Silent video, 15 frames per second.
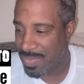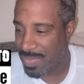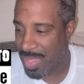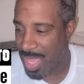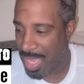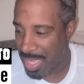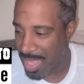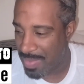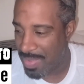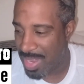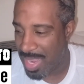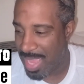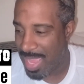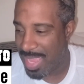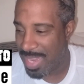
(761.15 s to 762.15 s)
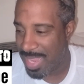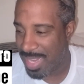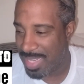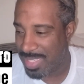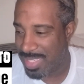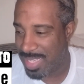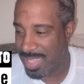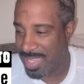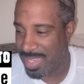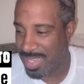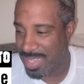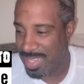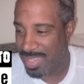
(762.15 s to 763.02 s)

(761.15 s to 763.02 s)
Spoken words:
I give it an 8 out of 10.